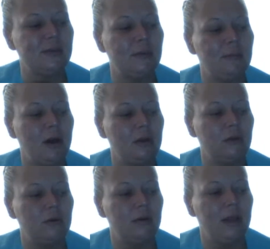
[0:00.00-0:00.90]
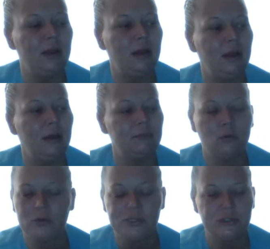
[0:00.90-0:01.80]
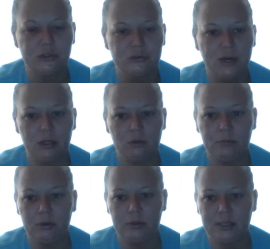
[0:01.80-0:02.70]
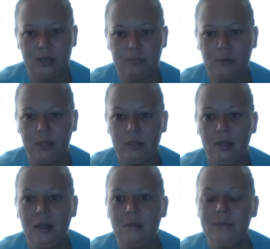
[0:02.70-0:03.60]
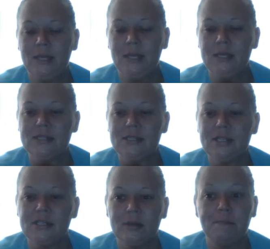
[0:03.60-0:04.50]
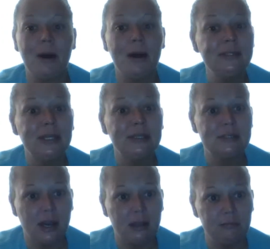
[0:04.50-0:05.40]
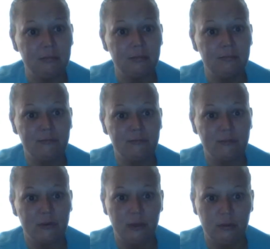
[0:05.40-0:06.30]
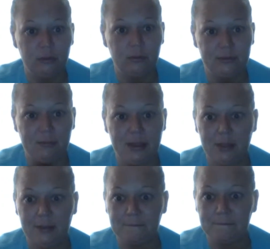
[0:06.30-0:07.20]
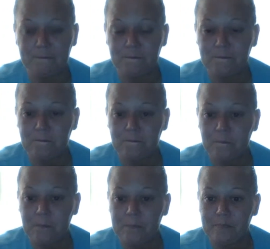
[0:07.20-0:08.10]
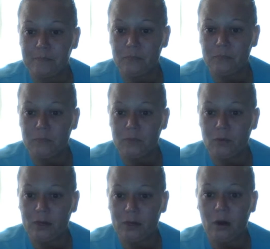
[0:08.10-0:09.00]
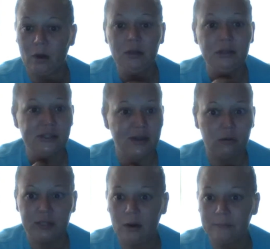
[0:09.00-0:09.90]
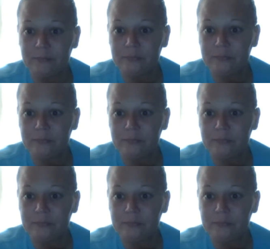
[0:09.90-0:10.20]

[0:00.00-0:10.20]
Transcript: them a bottle. Of course, it's just regular milk at that point because it's still good bonding time for you and the baby, regardless of how old they are.